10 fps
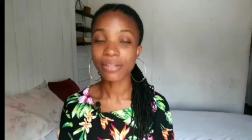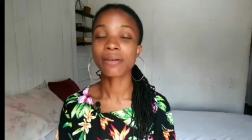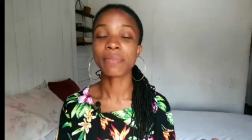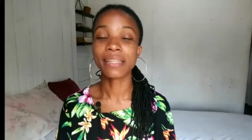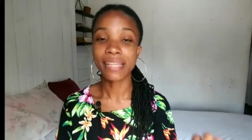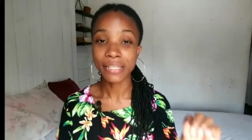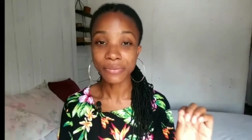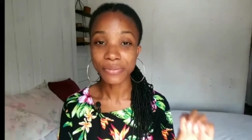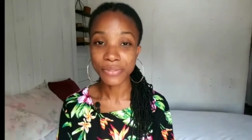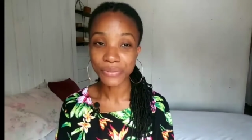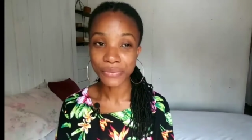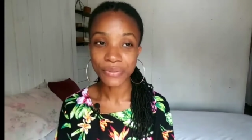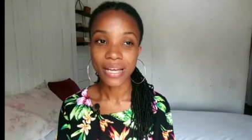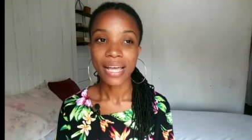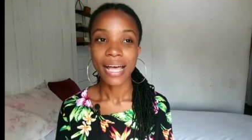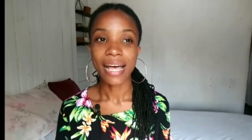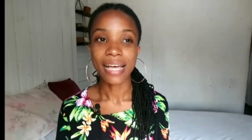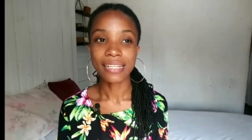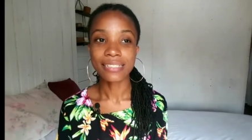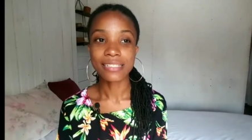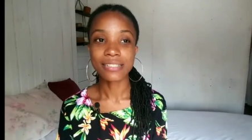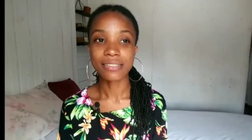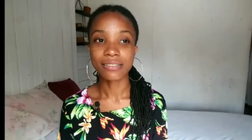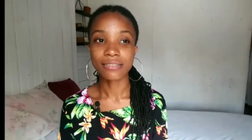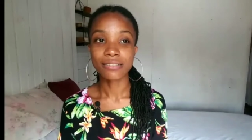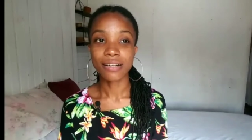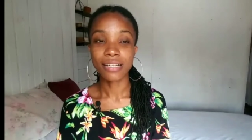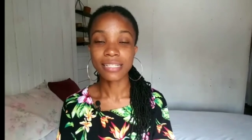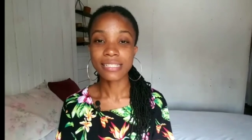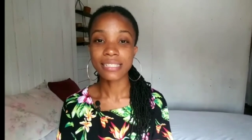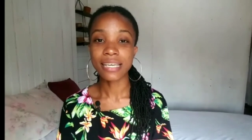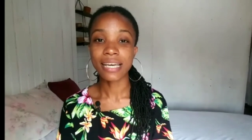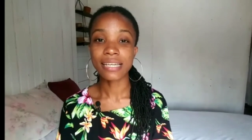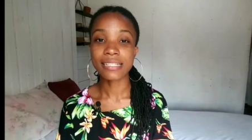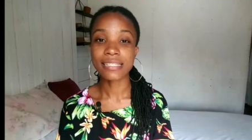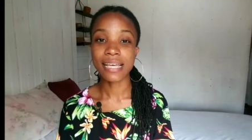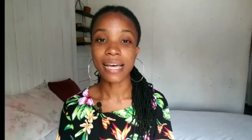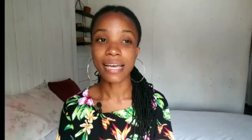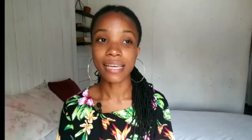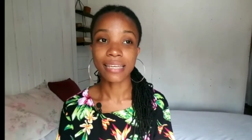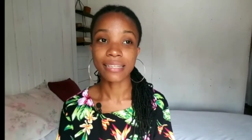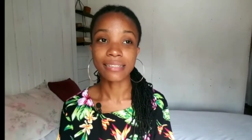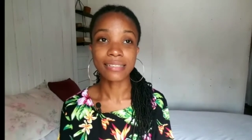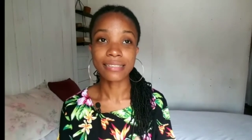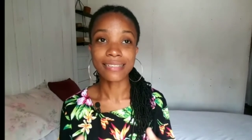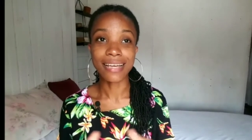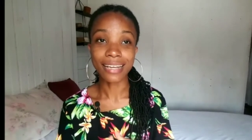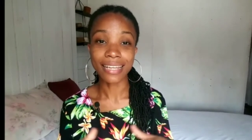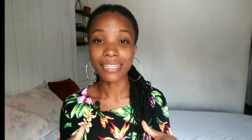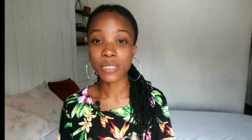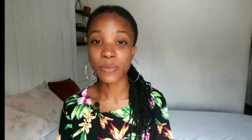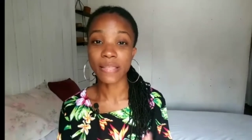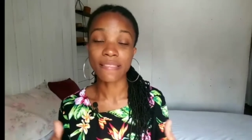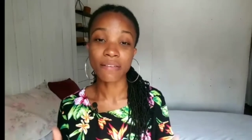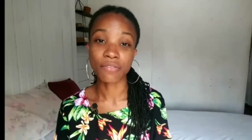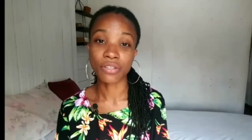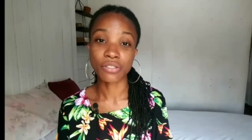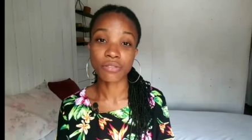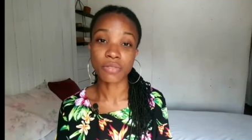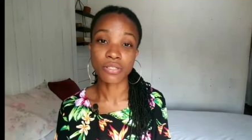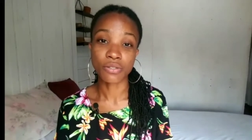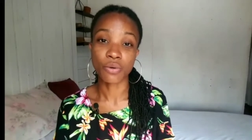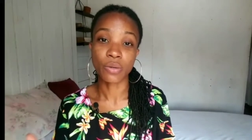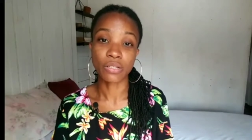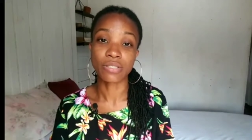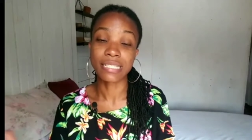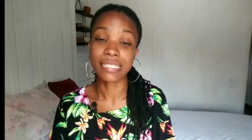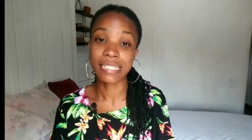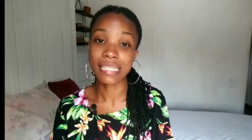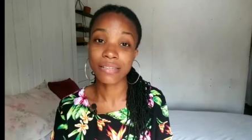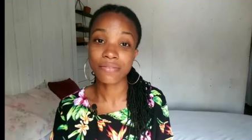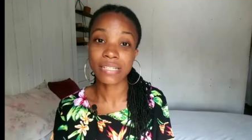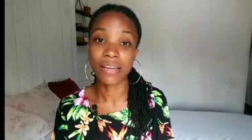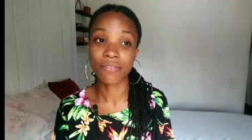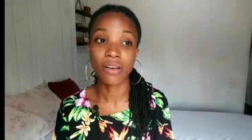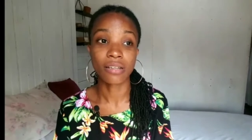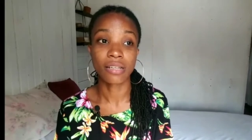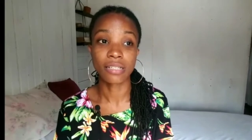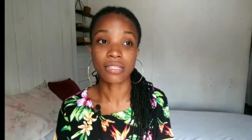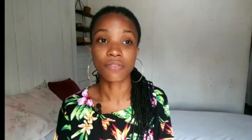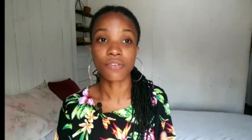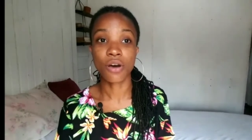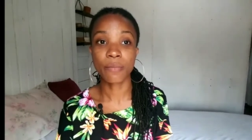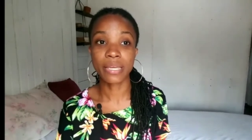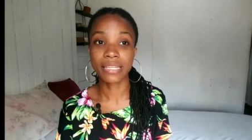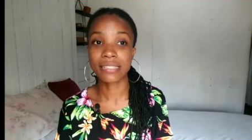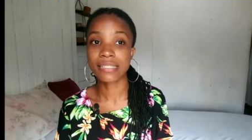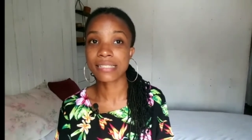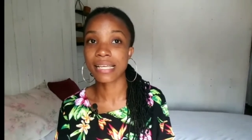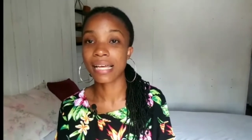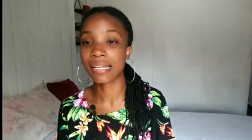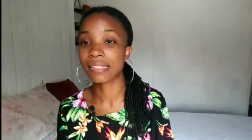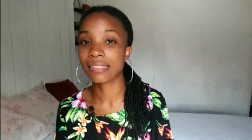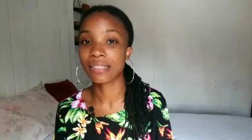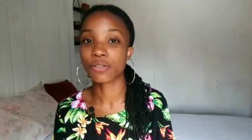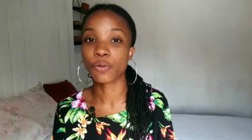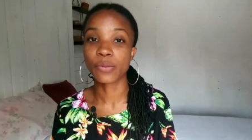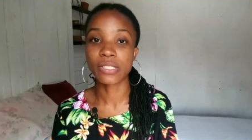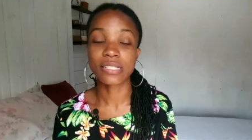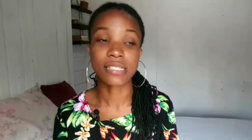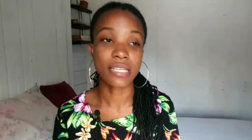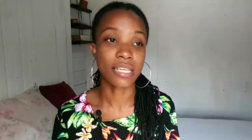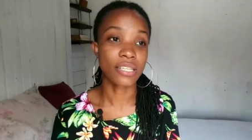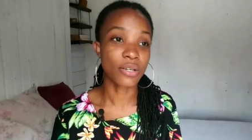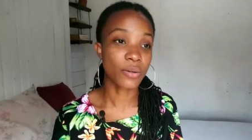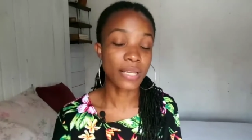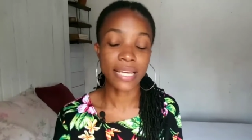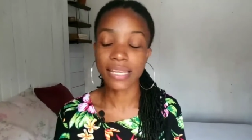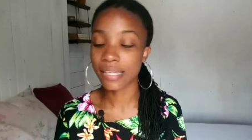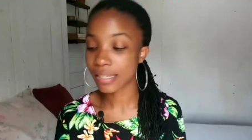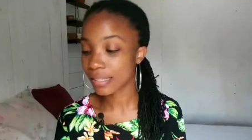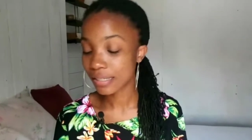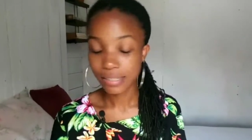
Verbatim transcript: recommend that you do and Honestly guys, I did not expect that video to be so well received. I've gotten a lot of comments and you know person saying yo like